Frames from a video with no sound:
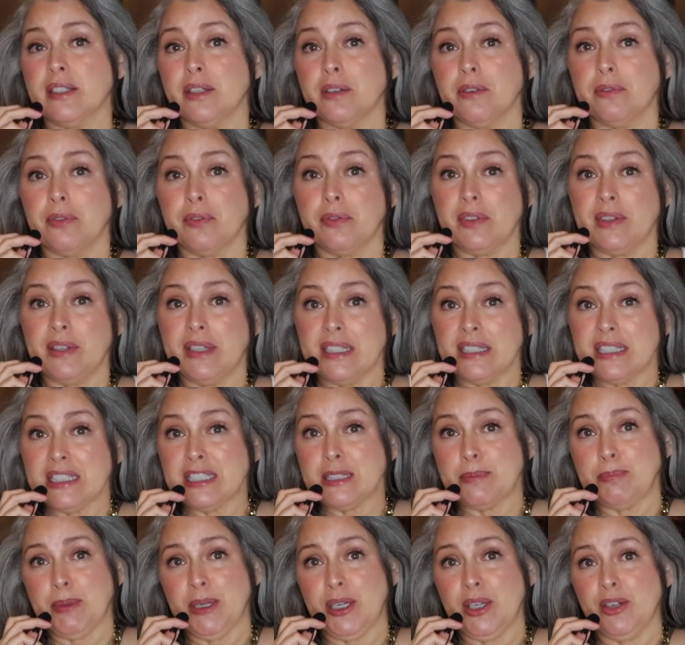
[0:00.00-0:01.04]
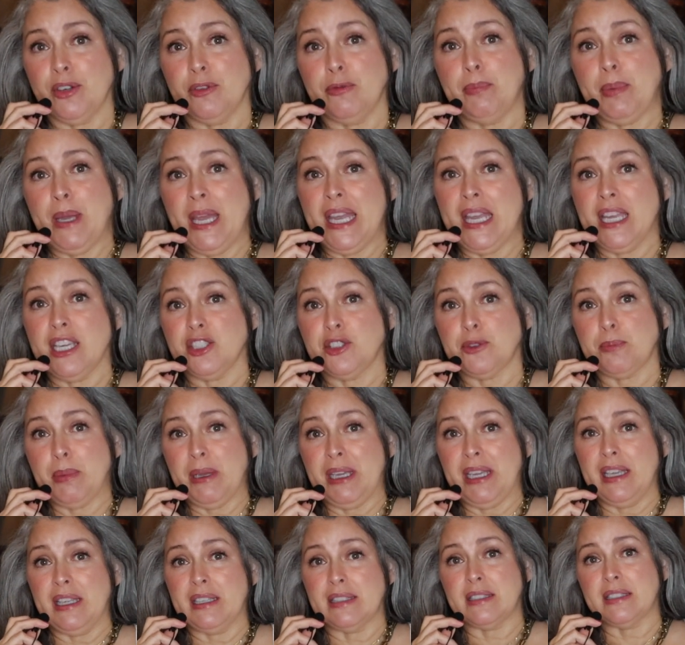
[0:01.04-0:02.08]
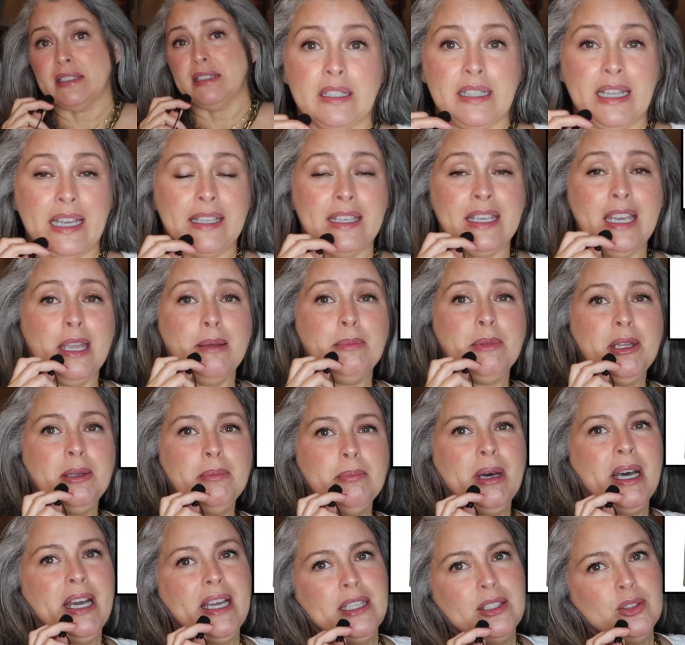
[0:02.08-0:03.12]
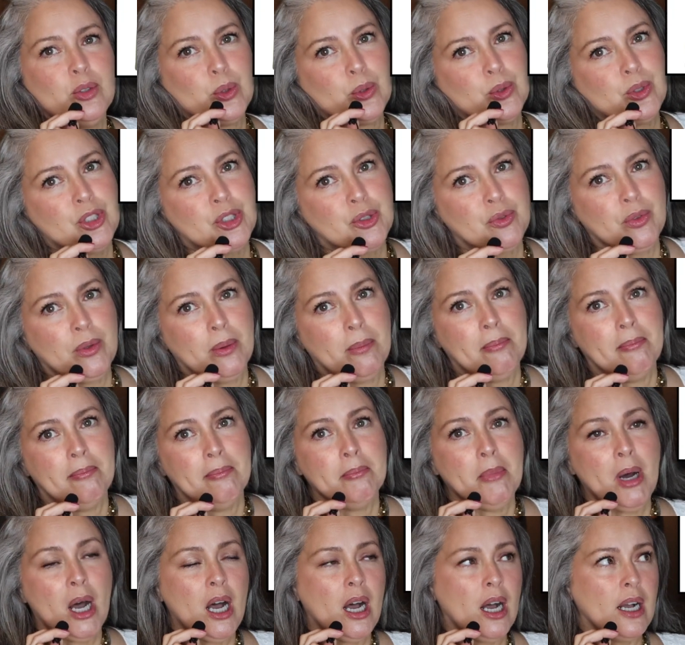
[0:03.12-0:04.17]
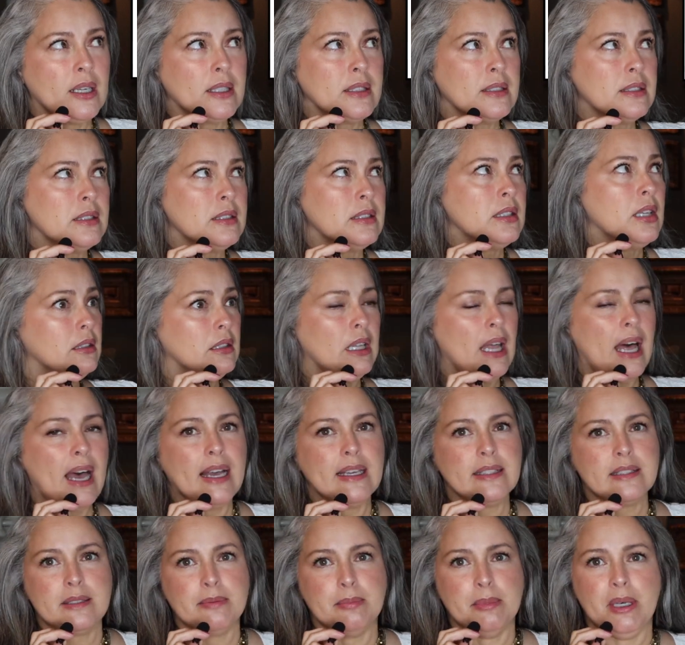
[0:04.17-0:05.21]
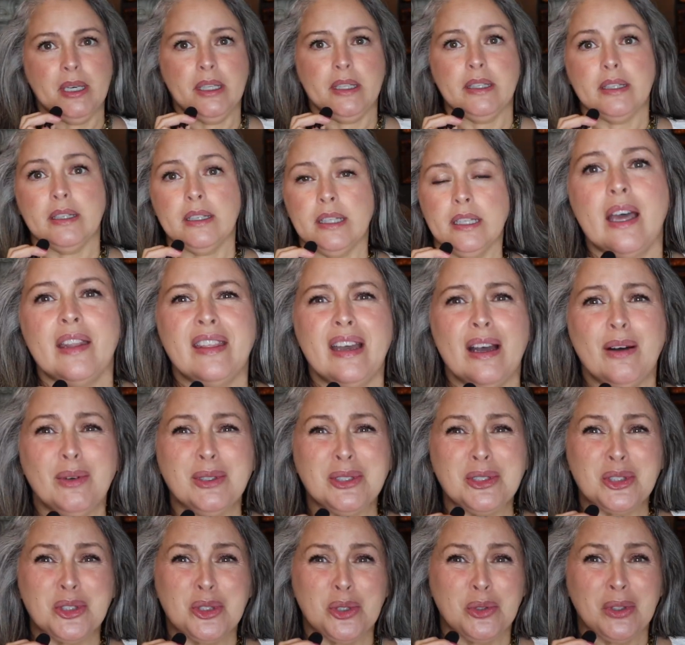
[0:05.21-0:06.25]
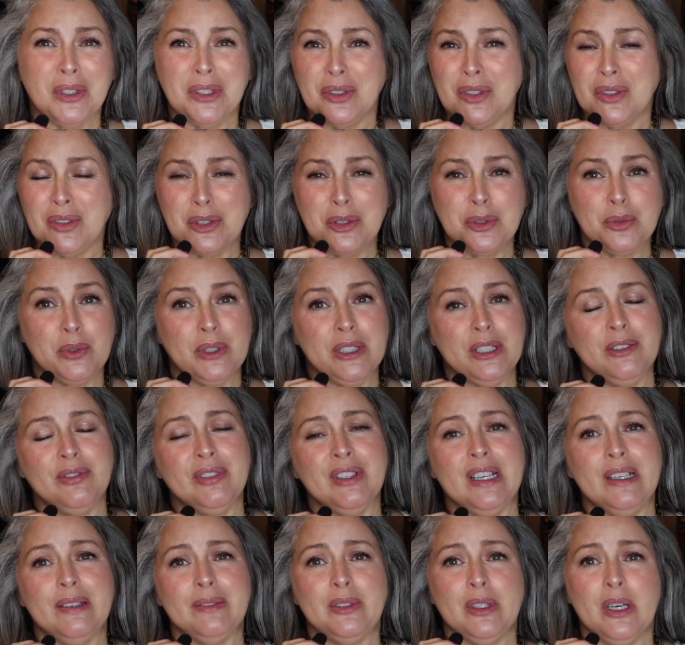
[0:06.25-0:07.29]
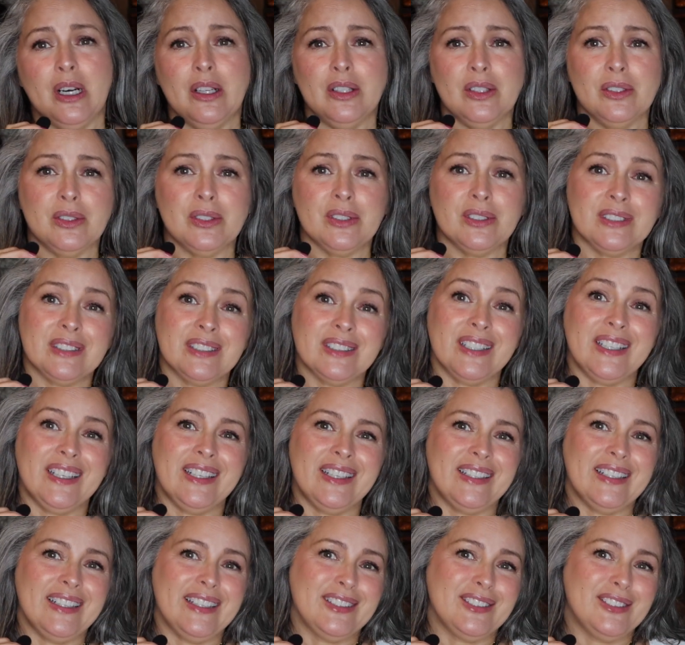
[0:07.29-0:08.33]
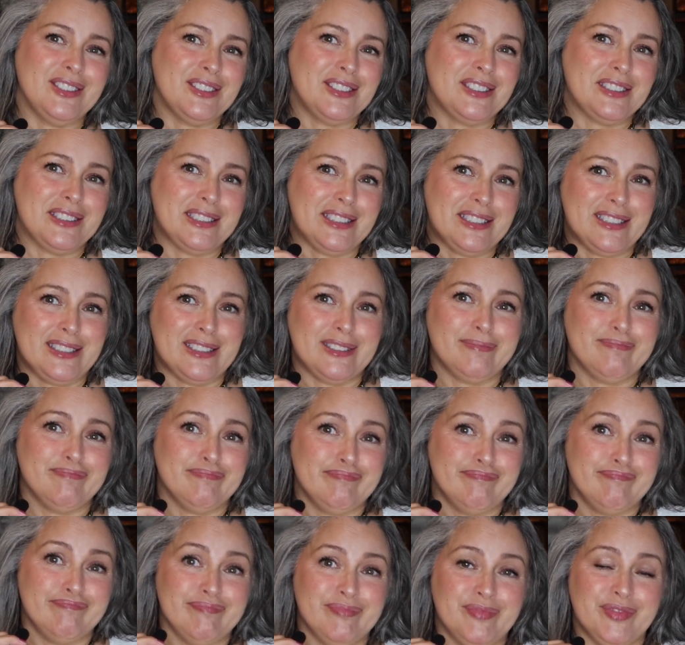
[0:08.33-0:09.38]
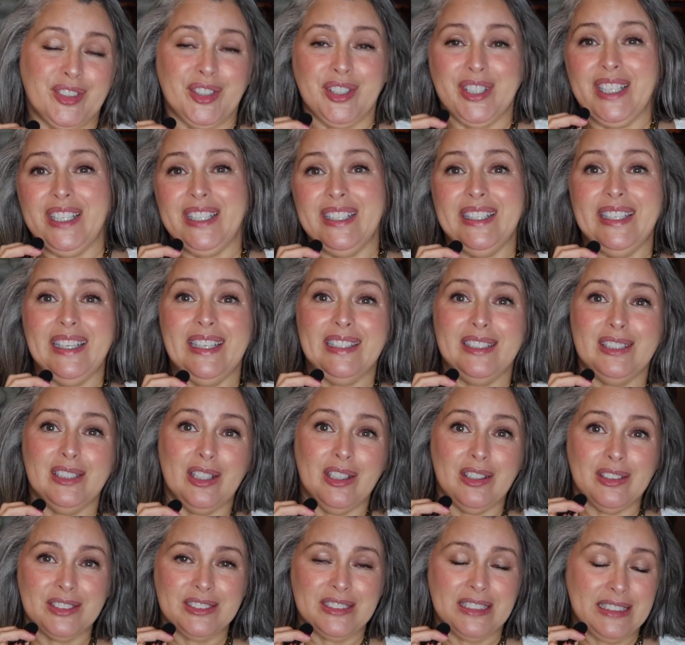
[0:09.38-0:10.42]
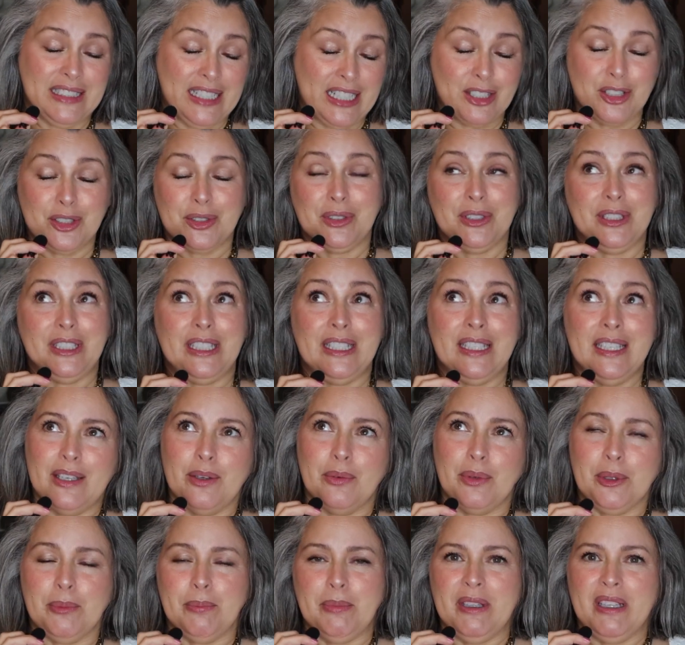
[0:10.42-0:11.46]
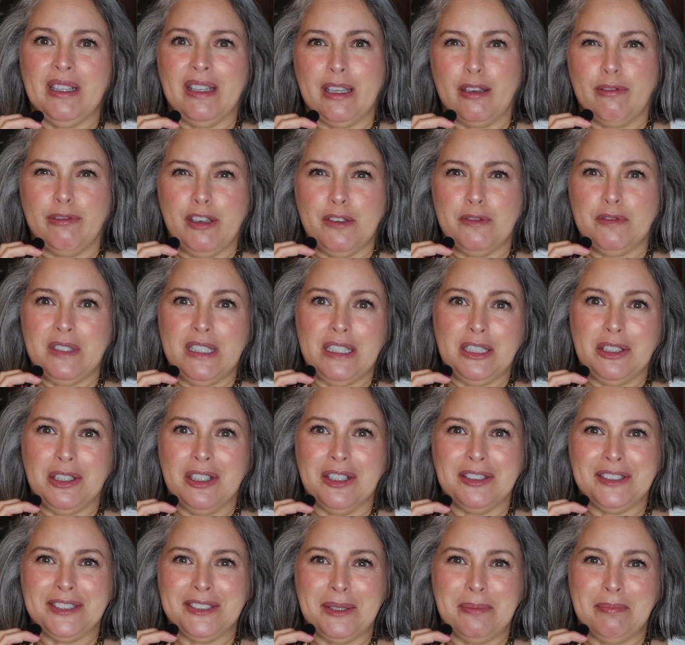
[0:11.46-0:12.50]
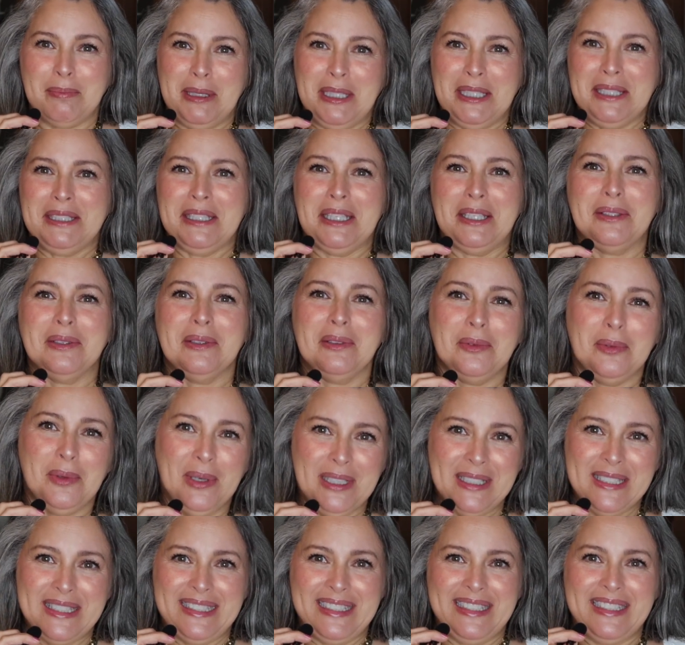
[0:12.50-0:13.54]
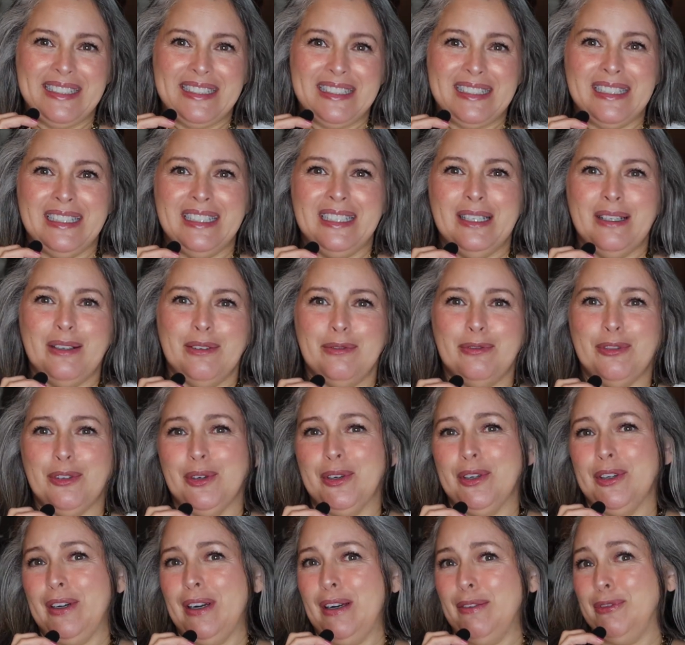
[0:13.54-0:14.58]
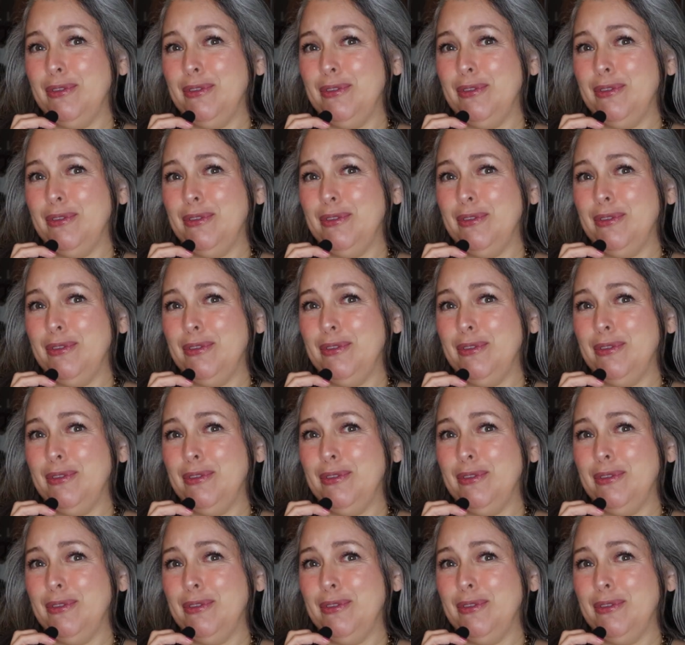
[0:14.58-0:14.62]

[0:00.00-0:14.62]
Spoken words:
of this pair of page pants that came in my Nordstrom box last month. That was $225, and I could just, for $88, and actually it would be like $15 a piece, I could rent it for a